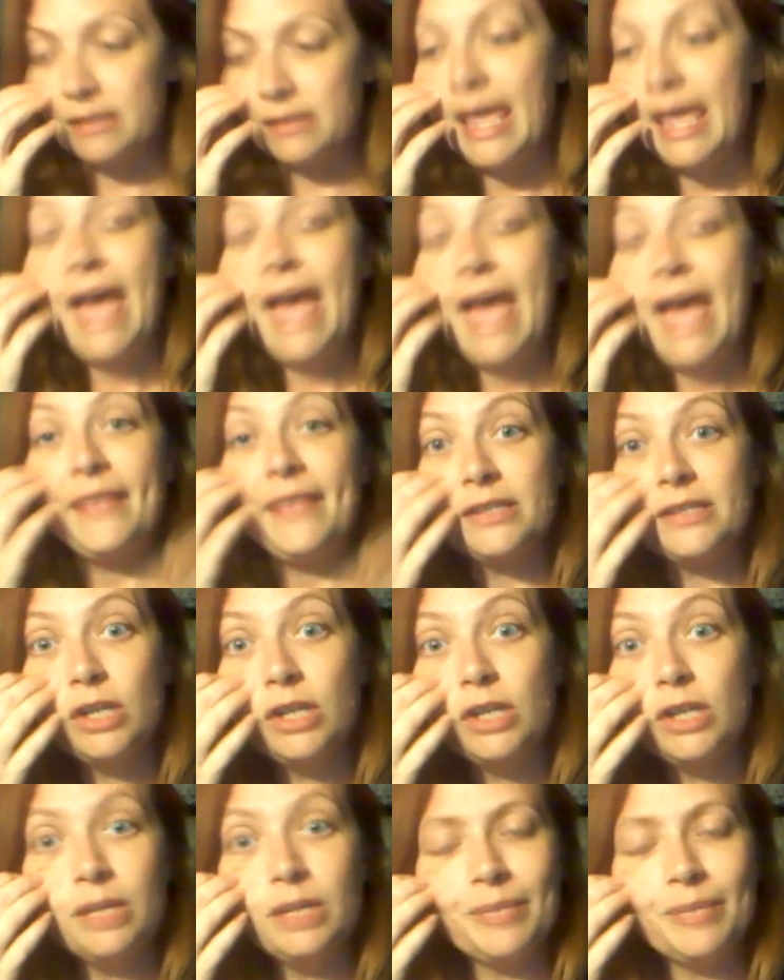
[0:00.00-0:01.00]
And that's
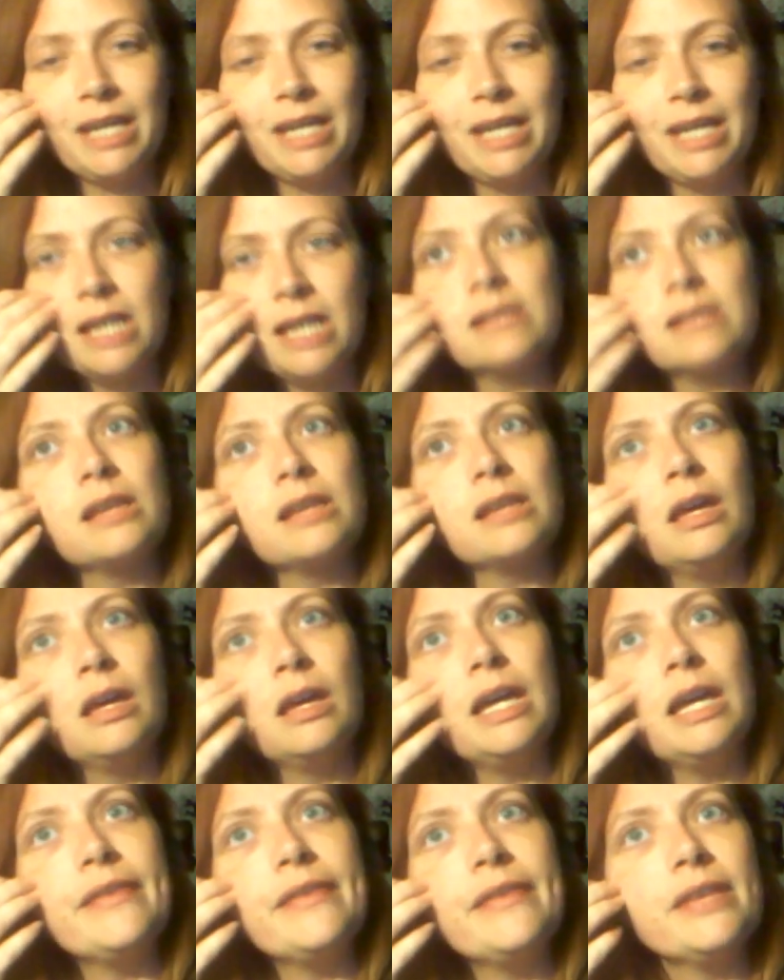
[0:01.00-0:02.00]
good, because
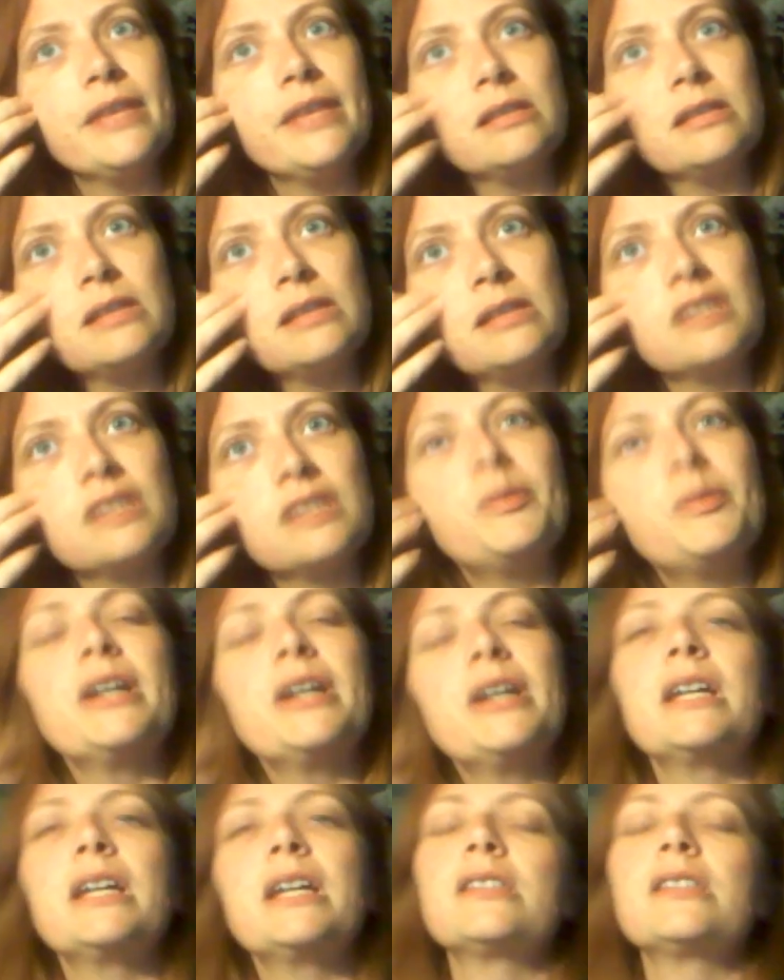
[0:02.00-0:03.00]
in this
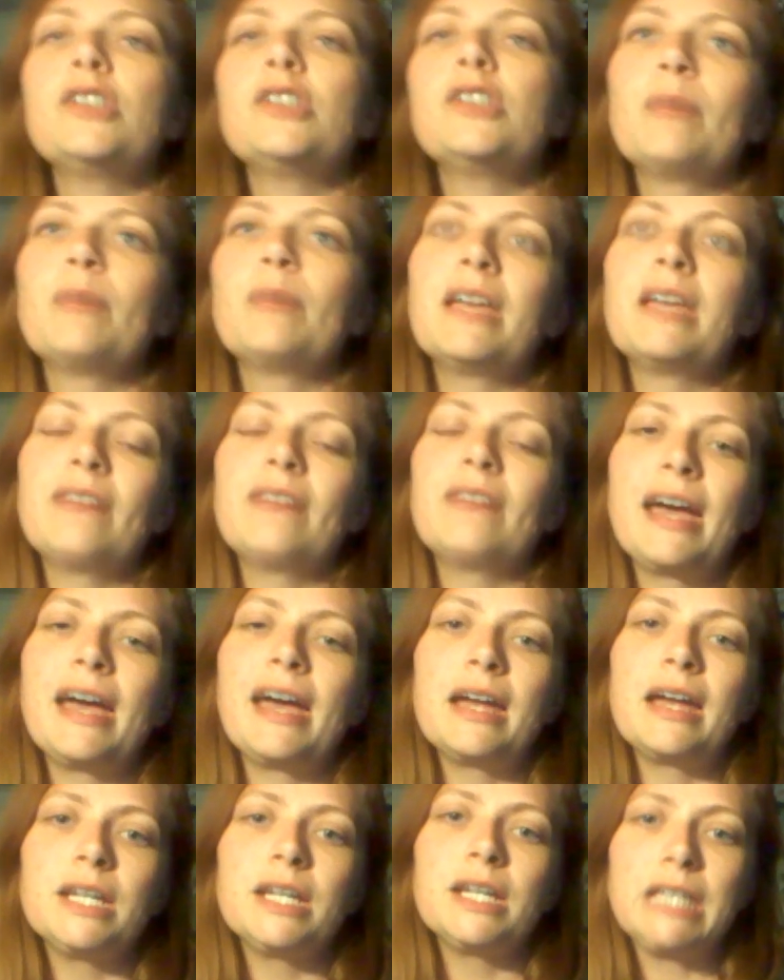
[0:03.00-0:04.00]
experience you may have
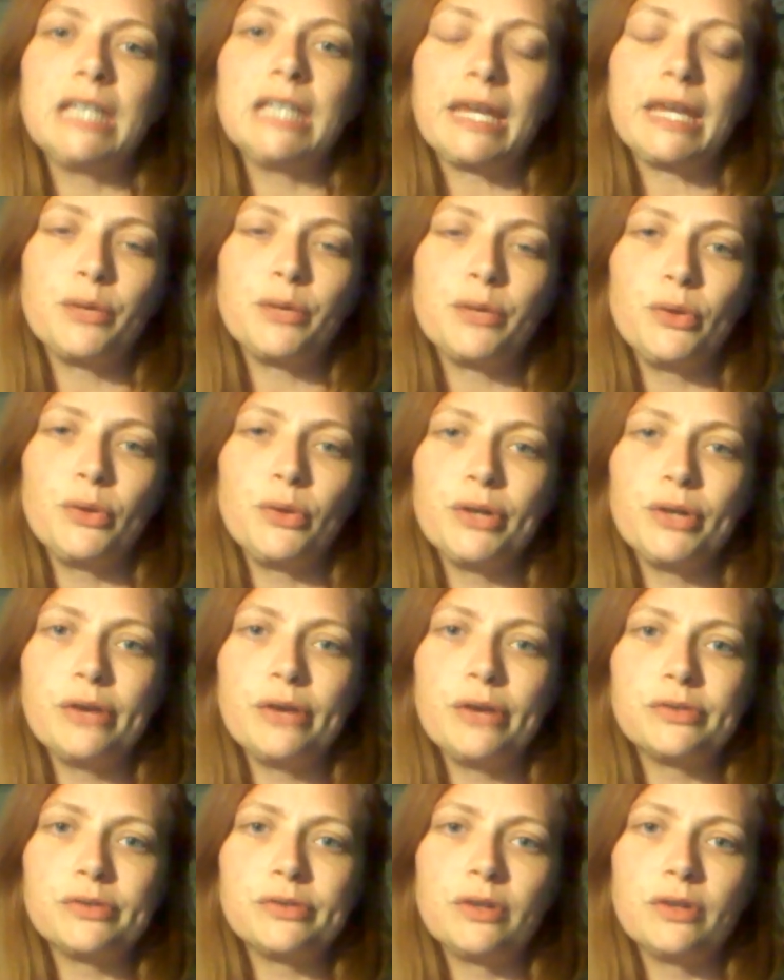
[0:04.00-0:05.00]
had like a roller
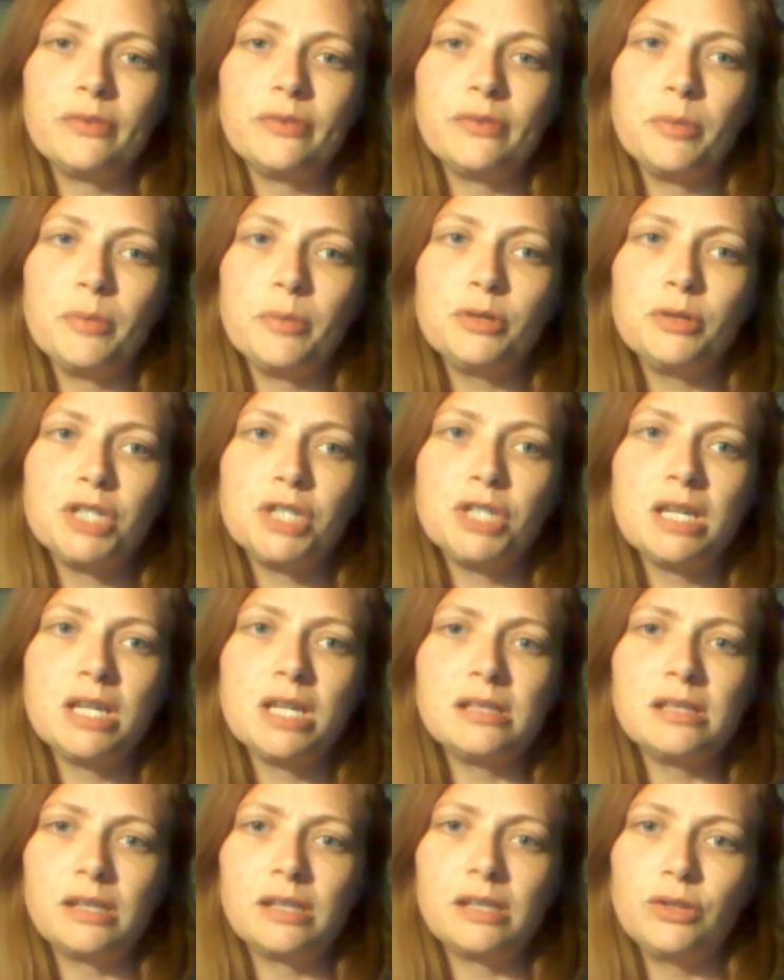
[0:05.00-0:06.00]
coaster of emotions
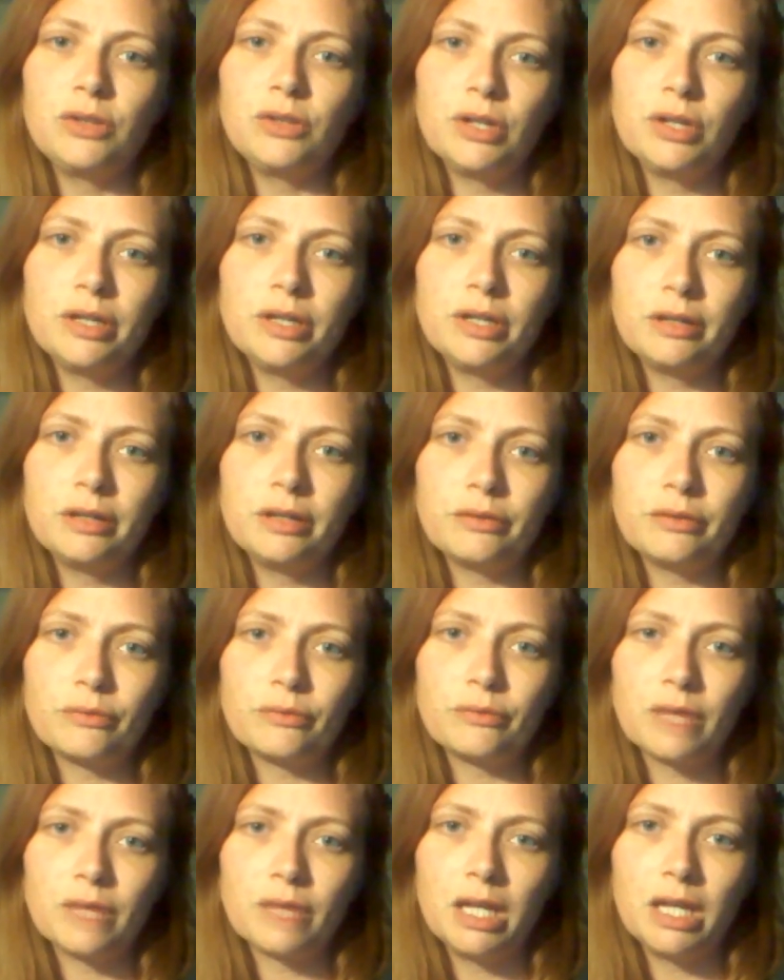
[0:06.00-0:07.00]
that you couldn't
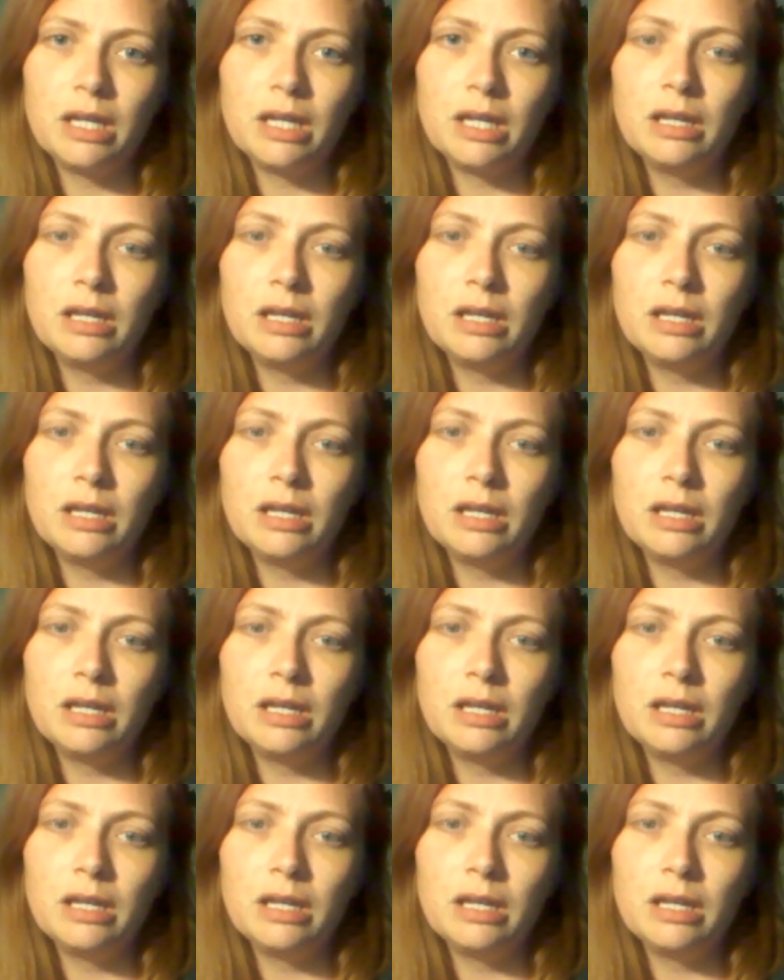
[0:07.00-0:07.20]
really